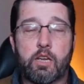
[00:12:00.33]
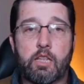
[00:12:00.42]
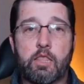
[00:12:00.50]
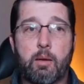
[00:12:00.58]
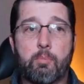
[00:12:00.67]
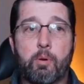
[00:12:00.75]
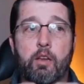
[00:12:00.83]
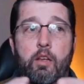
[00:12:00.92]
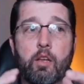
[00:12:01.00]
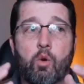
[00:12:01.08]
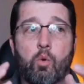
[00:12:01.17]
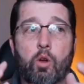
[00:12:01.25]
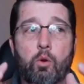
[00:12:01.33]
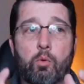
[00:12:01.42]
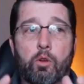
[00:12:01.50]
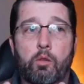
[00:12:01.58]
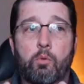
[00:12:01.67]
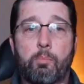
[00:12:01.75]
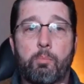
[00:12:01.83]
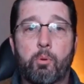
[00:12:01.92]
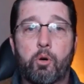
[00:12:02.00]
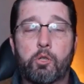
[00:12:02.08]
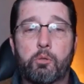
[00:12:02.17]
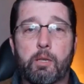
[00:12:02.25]
that. But what I really want to
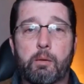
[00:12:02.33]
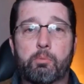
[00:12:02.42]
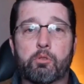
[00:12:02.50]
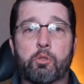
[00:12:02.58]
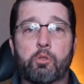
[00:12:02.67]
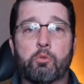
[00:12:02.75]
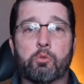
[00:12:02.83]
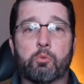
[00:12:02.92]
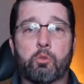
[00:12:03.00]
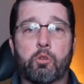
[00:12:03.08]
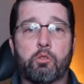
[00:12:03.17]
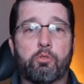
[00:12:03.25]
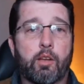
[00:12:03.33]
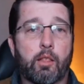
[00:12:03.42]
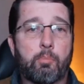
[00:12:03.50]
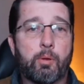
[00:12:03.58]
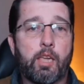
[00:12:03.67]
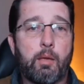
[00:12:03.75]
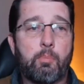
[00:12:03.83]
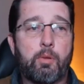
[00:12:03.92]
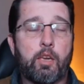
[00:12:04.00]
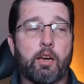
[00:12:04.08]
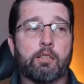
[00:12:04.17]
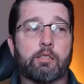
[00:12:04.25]
push people to is when you're developing
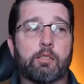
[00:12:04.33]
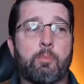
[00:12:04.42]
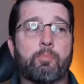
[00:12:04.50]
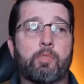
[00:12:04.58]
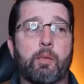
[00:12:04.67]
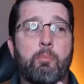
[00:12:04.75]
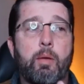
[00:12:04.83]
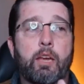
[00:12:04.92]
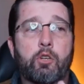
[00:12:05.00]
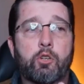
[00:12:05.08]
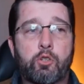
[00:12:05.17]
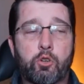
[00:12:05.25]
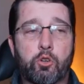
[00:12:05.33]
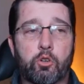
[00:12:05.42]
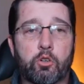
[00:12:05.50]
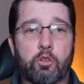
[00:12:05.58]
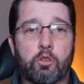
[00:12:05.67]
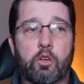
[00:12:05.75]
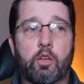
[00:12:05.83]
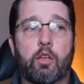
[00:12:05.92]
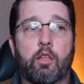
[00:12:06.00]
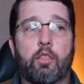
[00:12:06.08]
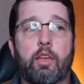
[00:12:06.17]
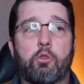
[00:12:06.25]
KPIs, make sure
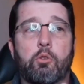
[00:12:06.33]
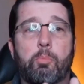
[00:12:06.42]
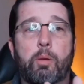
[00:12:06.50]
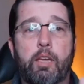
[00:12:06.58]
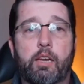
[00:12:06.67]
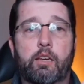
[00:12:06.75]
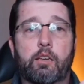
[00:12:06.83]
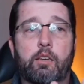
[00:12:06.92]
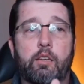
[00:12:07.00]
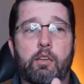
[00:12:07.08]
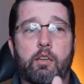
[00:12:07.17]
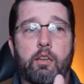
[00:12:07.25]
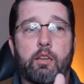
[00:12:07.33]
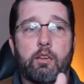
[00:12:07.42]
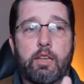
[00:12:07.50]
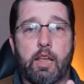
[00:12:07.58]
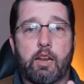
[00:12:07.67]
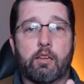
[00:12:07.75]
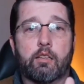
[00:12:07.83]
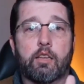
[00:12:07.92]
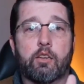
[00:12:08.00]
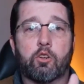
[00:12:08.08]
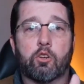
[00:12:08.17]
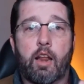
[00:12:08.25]
that you pick data
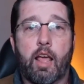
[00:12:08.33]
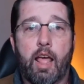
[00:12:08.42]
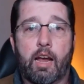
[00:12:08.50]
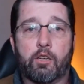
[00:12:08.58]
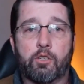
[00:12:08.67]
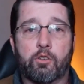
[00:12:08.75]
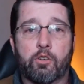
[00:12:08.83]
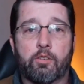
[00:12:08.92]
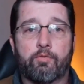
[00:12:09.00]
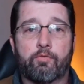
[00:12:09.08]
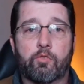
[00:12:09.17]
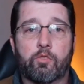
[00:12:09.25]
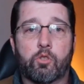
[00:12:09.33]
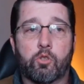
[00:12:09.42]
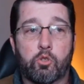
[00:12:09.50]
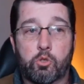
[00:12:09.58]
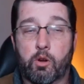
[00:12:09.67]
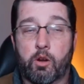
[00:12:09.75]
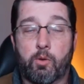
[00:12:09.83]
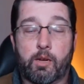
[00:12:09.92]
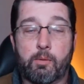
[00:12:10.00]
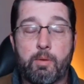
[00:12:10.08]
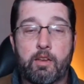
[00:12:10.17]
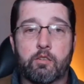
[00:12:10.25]
that you're going to action on. So usually what I
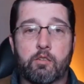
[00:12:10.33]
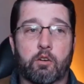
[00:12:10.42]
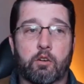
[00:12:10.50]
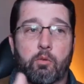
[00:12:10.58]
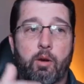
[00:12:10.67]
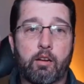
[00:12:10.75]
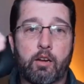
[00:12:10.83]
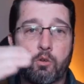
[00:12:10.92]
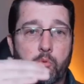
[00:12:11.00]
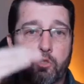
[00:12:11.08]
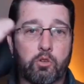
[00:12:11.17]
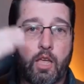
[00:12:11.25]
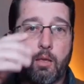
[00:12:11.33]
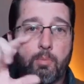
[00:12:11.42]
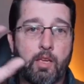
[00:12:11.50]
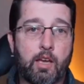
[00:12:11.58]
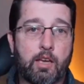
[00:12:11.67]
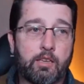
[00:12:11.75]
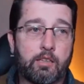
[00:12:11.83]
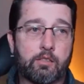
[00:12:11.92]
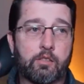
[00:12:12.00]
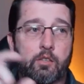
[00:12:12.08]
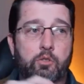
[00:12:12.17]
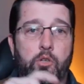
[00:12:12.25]
recommend is you're going to write, here's what your KPI is.
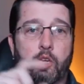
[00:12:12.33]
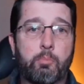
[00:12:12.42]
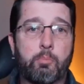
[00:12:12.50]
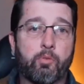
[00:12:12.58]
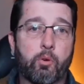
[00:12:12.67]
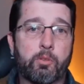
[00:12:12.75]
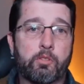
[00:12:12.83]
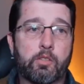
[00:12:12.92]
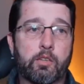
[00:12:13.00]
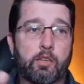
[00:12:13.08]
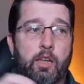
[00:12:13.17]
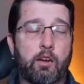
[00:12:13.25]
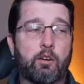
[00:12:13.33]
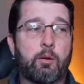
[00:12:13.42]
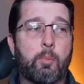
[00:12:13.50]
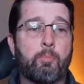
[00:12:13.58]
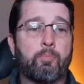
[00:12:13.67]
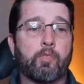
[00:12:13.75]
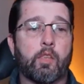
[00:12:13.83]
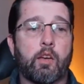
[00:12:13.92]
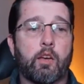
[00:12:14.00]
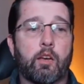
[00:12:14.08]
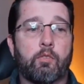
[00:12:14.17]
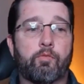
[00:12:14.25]
Here's your key performance indicator.
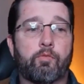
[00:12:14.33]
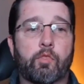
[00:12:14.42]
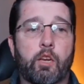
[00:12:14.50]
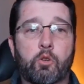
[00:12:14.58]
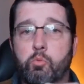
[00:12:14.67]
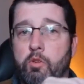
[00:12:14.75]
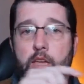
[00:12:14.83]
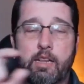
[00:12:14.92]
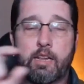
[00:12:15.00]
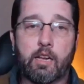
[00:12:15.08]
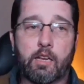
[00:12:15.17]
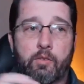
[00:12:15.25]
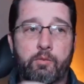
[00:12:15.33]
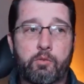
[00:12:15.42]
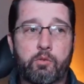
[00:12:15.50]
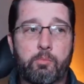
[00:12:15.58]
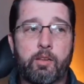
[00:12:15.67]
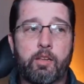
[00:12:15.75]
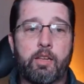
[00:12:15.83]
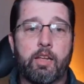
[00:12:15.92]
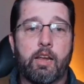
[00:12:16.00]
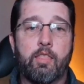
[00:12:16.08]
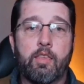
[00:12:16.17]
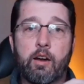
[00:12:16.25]
Here's where that data comes from.
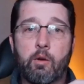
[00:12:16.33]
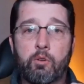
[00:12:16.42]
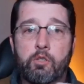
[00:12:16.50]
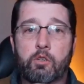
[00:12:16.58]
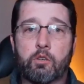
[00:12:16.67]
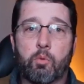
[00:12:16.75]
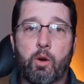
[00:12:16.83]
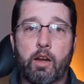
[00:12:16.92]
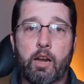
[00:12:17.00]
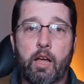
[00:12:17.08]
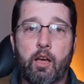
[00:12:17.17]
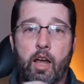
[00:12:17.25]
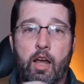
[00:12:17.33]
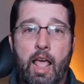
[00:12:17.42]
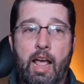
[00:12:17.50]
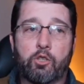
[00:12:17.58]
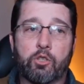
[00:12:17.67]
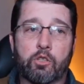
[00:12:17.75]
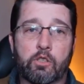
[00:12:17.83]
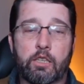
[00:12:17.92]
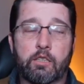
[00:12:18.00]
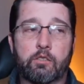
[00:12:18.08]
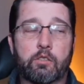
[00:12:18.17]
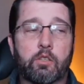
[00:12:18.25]
And then I want you to write out an action
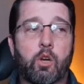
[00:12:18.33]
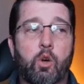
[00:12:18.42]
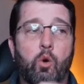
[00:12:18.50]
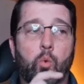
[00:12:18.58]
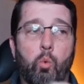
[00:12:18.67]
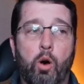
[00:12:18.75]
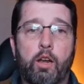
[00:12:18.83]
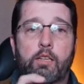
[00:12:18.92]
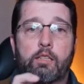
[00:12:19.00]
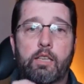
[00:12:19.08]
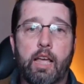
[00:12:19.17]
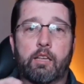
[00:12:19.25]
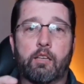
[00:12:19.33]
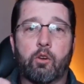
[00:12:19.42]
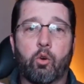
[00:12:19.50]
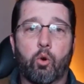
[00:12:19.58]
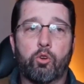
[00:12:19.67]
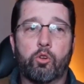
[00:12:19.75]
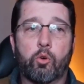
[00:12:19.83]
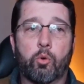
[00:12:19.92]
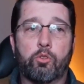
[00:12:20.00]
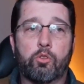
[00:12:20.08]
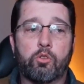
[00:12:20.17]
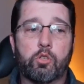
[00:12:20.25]
list. What exactly are you
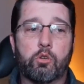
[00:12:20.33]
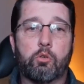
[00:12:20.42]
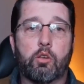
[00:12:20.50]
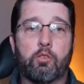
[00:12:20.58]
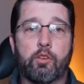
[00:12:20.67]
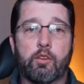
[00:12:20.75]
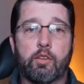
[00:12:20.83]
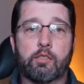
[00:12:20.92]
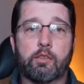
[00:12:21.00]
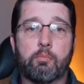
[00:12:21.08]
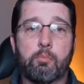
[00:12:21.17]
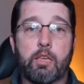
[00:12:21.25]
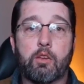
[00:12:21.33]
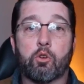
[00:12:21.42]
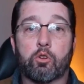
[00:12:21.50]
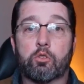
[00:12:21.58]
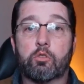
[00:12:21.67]
going to do if it doesn't meet your